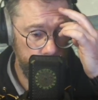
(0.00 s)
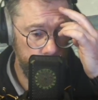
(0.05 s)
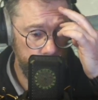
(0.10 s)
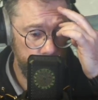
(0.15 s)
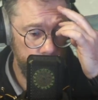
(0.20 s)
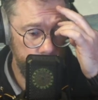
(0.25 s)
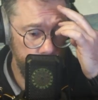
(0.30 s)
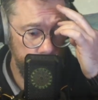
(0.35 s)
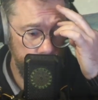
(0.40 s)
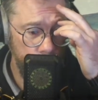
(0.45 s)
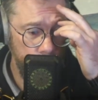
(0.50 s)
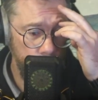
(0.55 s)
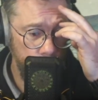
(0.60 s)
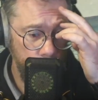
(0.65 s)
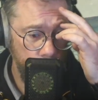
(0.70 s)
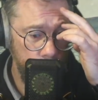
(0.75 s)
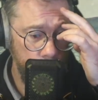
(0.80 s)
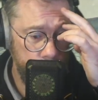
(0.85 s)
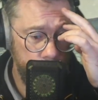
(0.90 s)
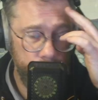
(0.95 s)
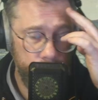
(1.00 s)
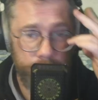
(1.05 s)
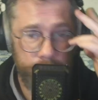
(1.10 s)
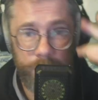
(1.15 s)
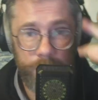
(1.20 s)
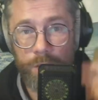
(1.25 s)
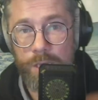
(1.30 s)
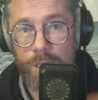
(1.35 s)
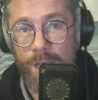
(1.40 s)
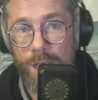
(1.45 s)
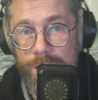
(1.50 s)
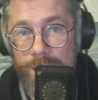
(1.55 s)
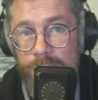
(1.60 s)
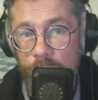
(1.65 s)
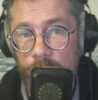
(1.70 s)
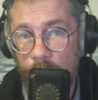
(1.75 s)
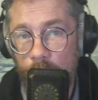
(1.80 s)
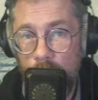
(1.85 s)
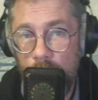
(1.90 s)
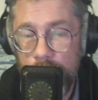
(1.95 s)
to God and His
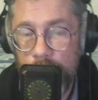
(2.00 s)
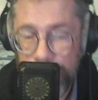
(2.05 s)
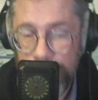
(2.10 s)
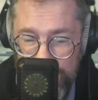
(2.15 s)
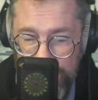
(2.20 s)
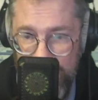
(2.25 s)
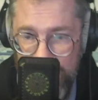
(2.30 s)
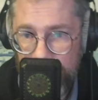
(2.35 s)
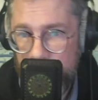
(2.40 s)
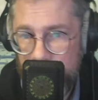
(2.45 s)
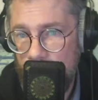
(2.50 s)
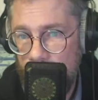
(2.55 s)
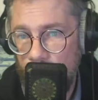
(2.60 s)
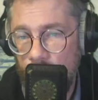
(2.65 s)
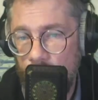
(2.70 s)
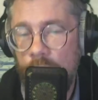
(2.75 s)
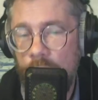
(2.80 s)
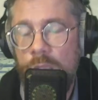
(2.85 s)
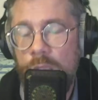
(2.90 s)
Word on a given issue,